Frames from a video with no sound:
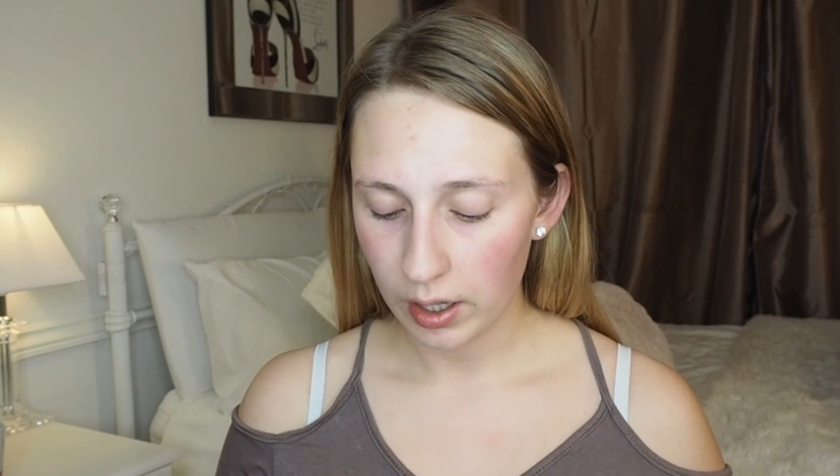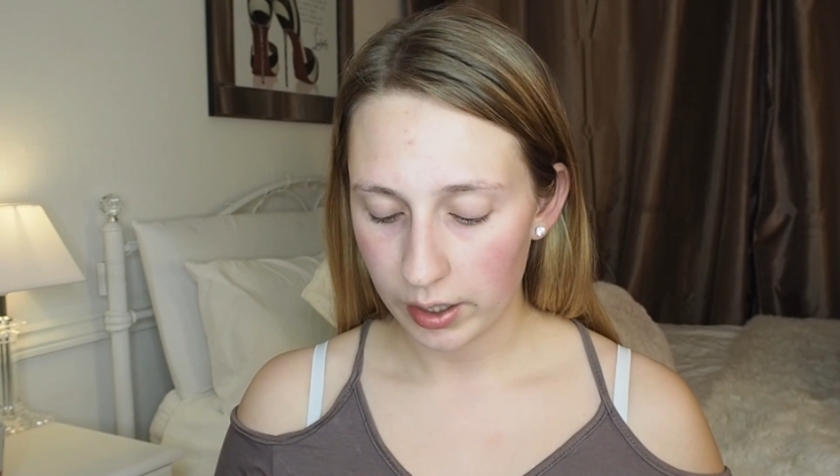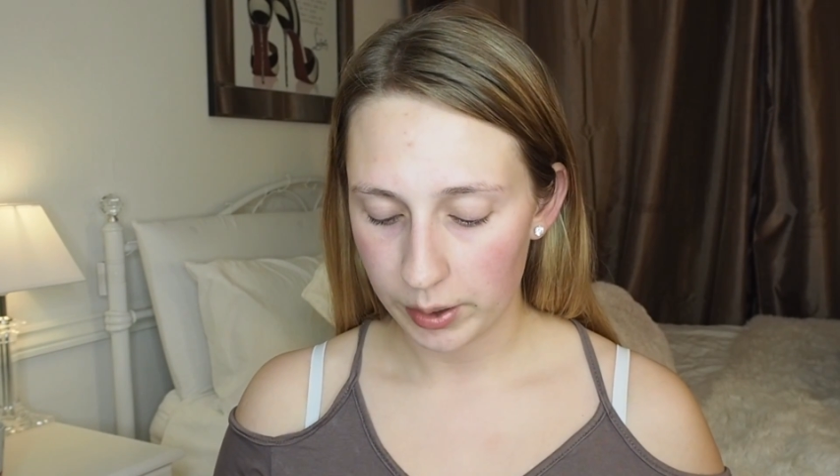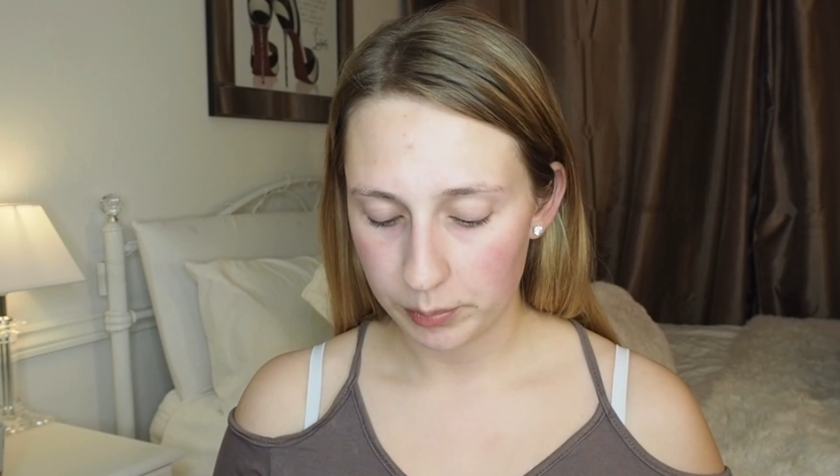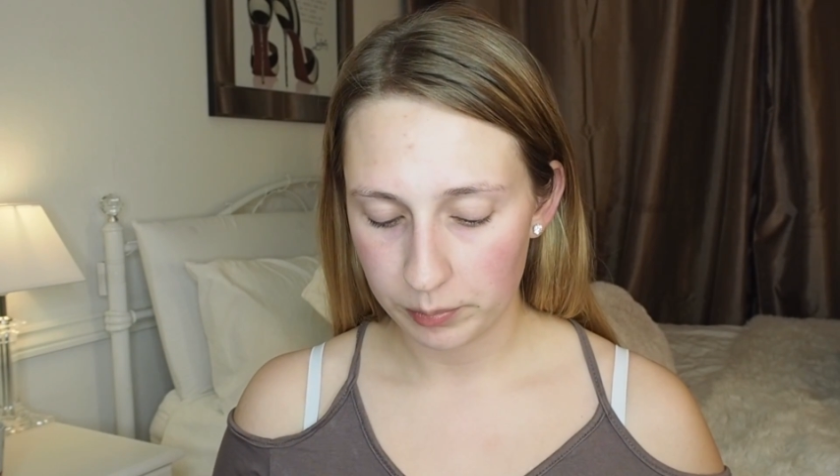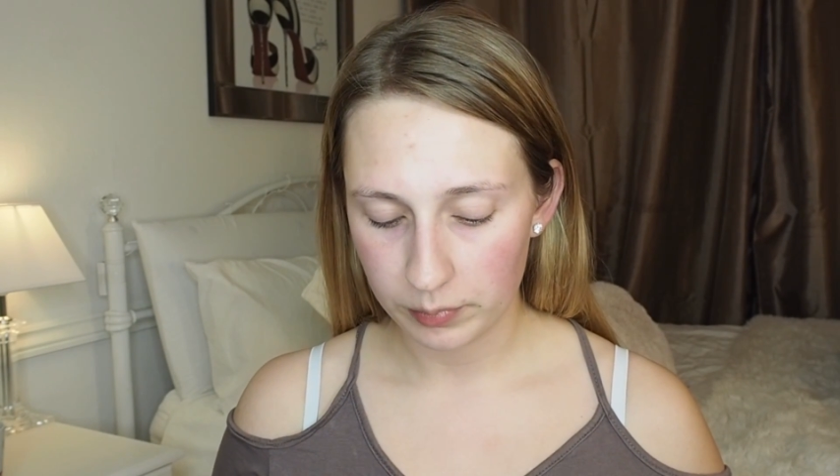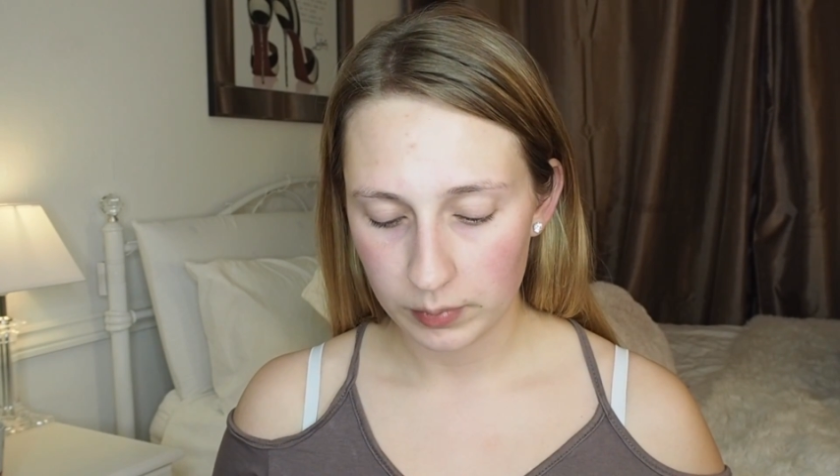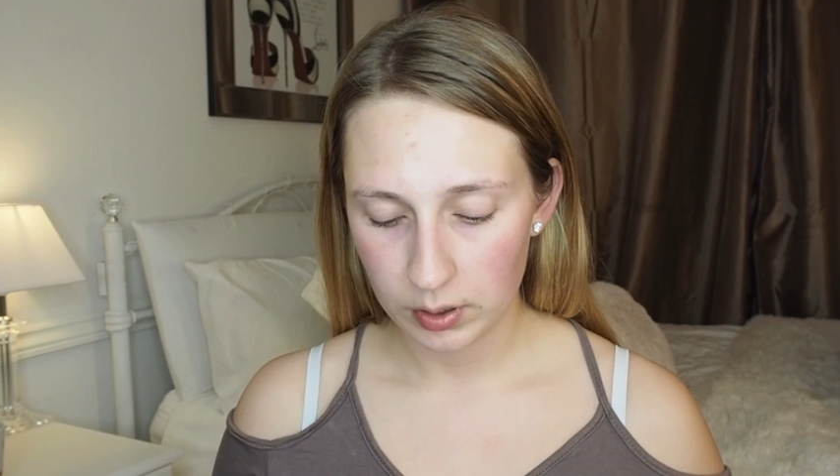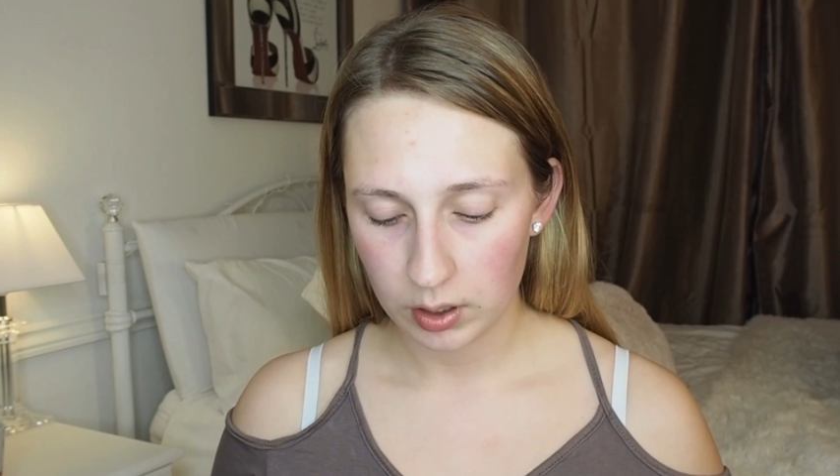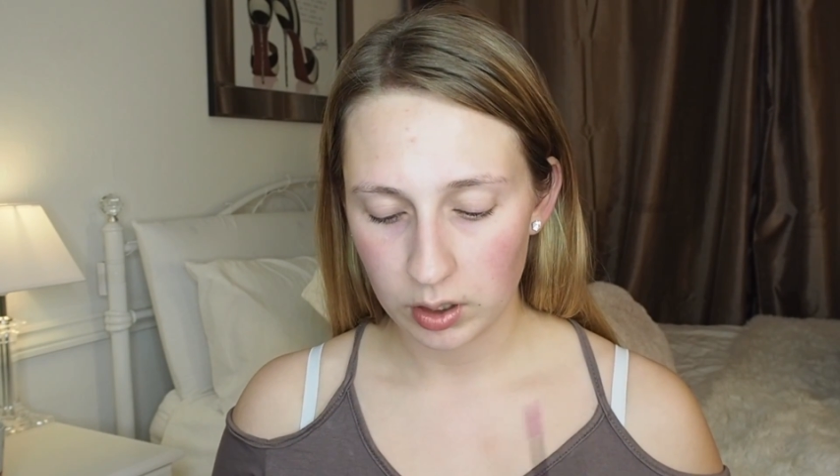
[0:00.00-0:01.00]
I
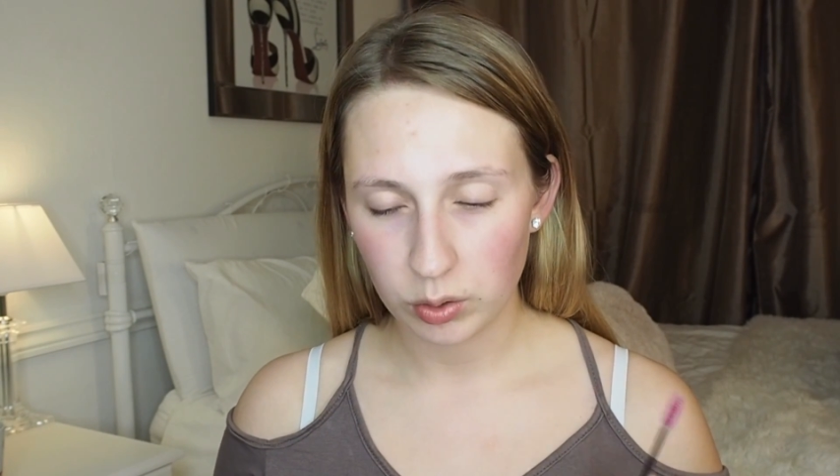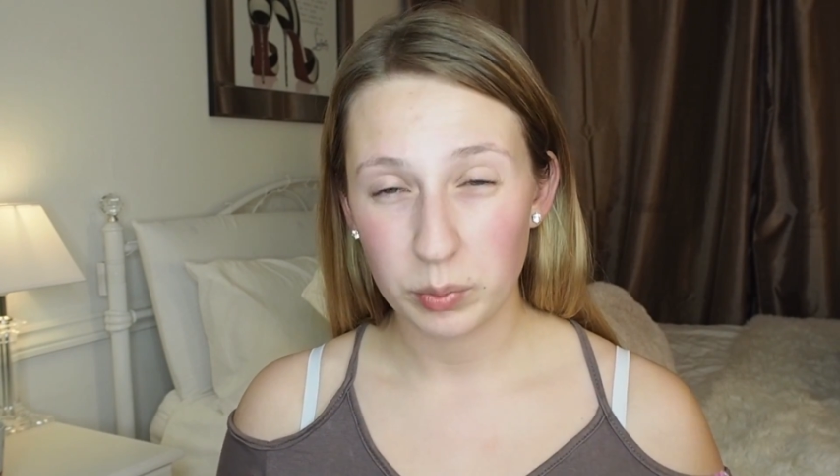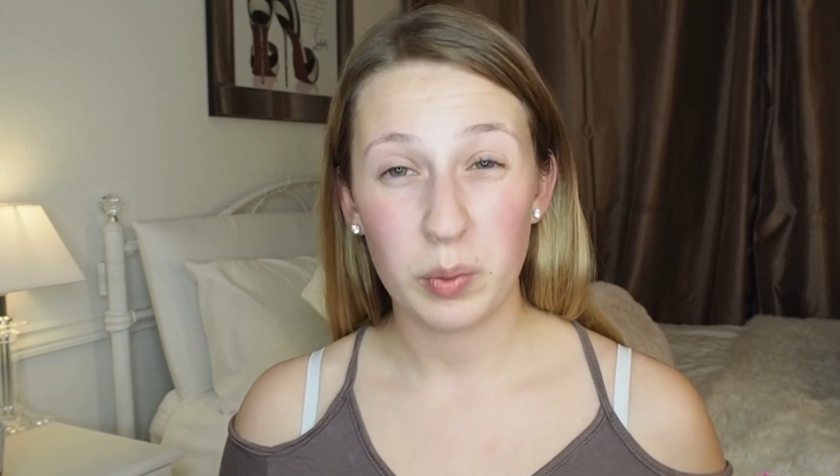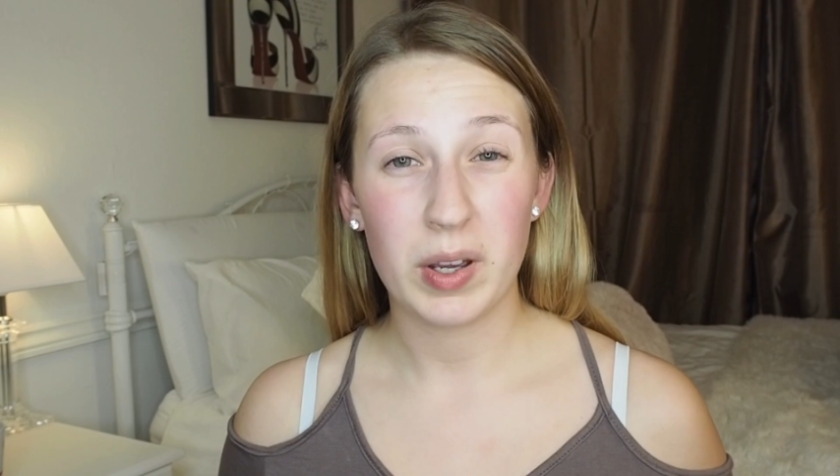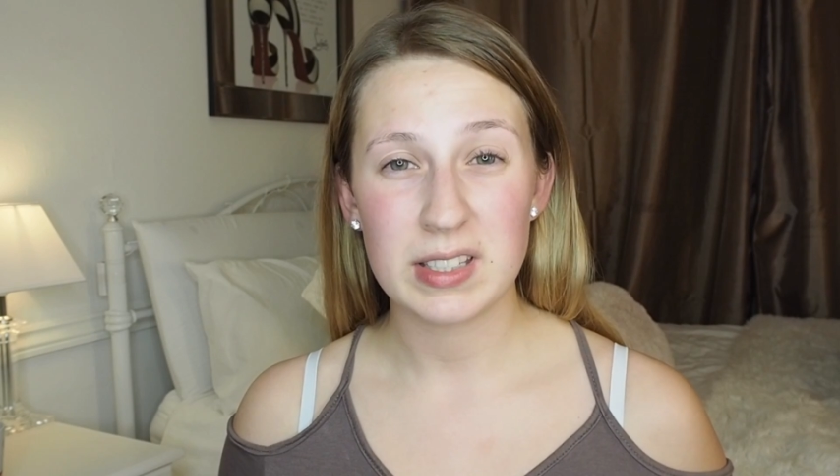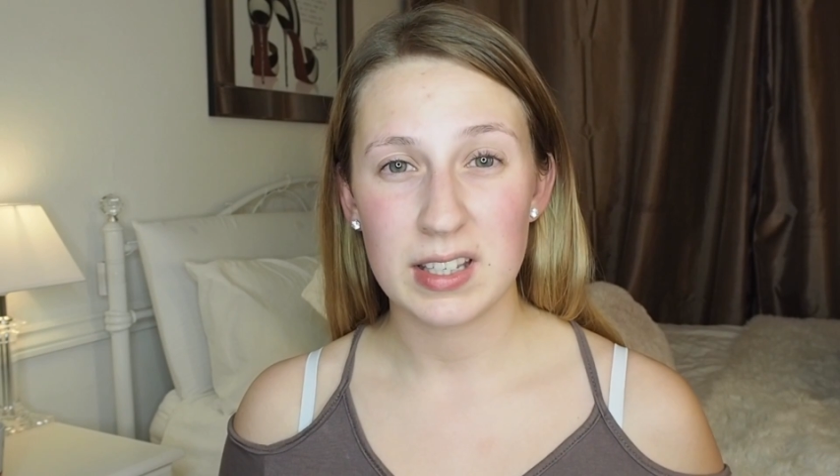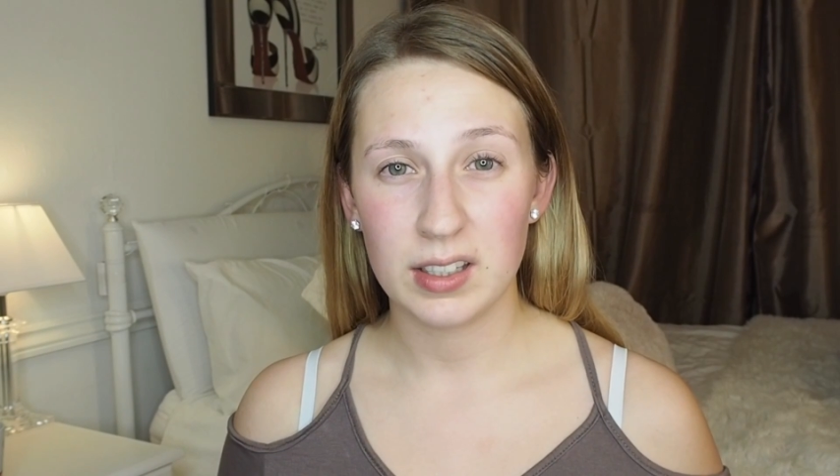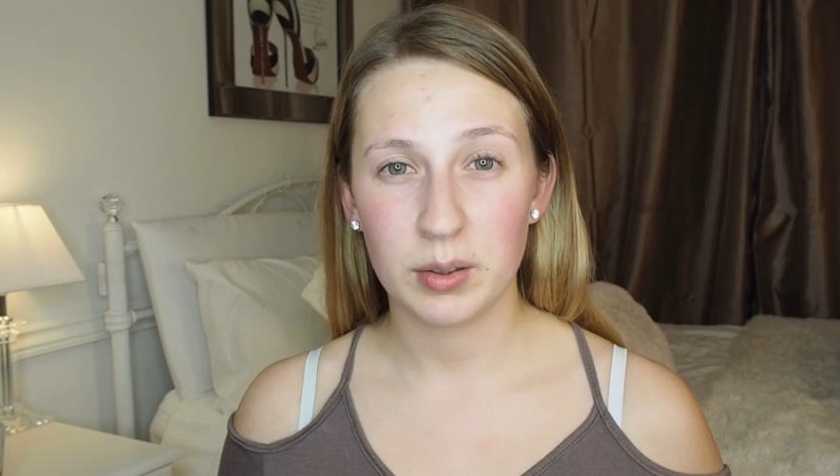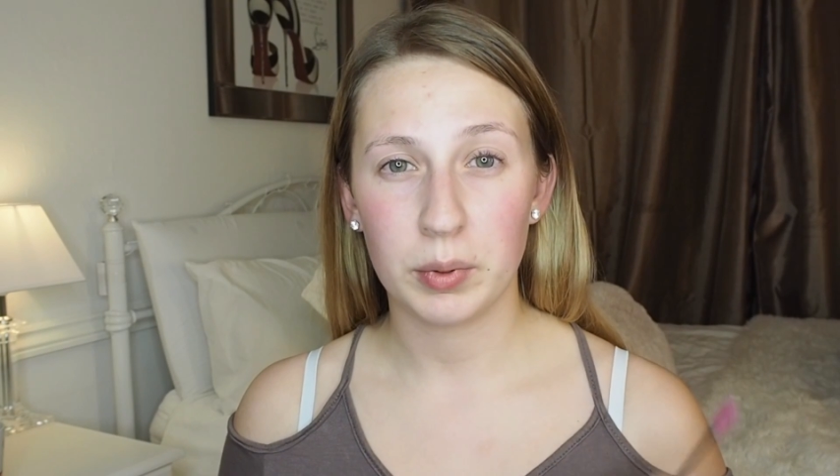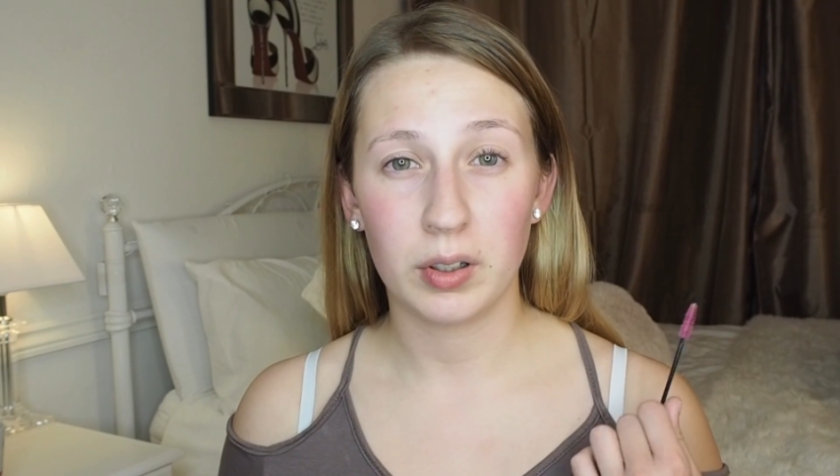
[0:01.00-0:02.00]
normally wet
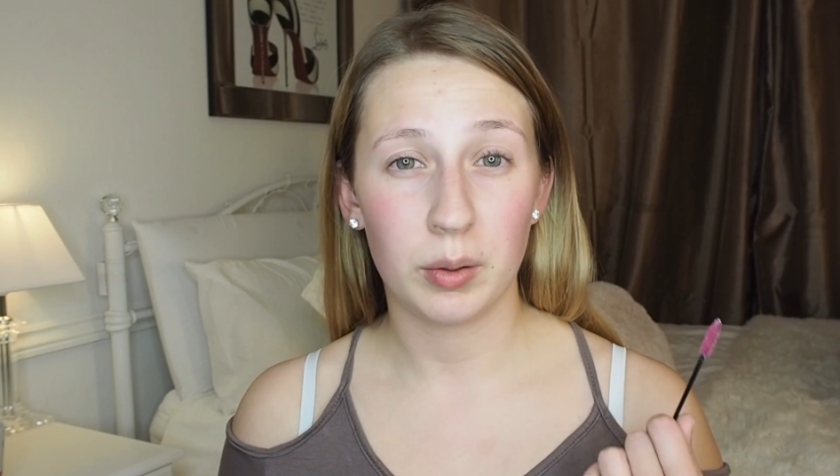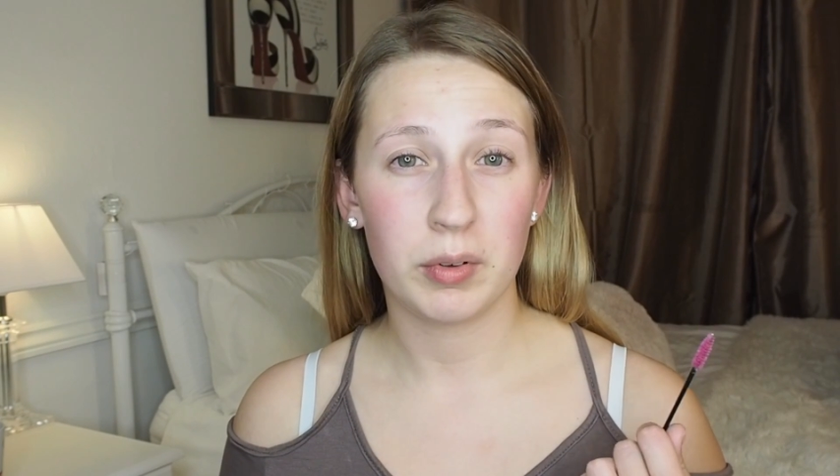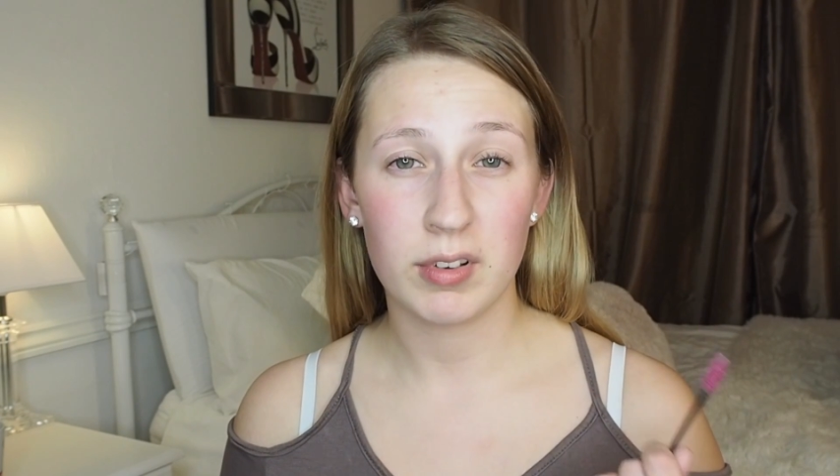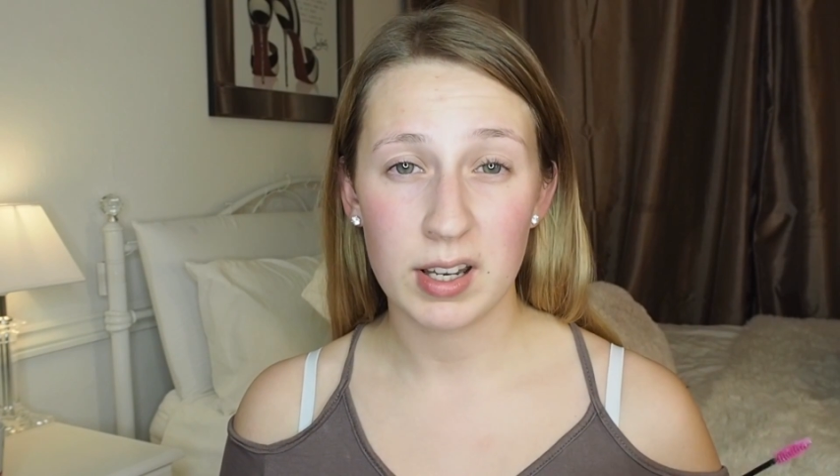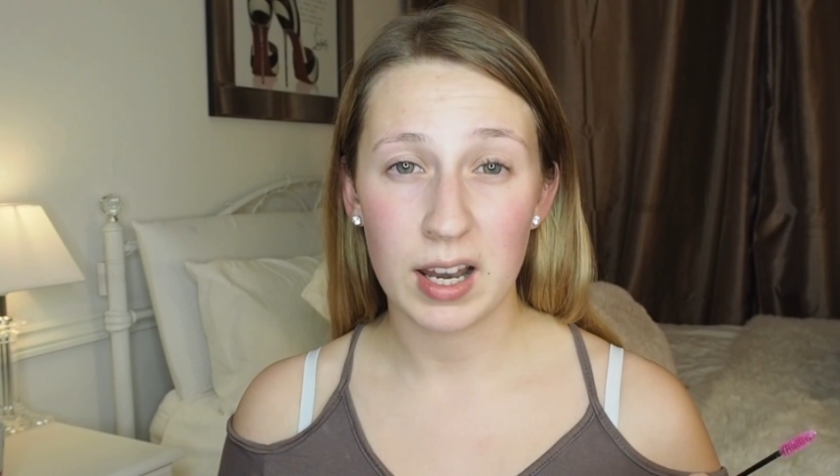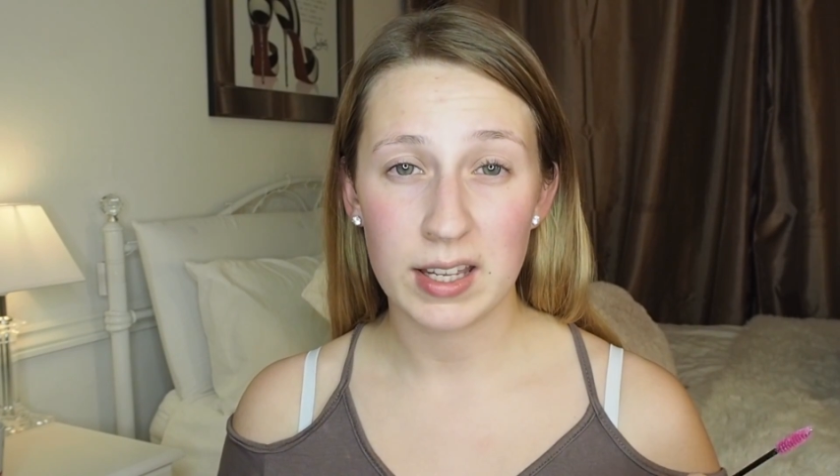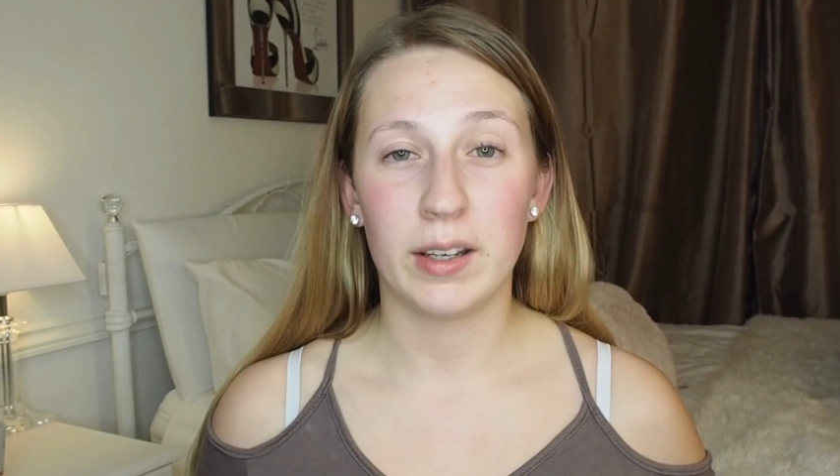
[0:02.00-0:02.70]
it, but I'm going to be really late.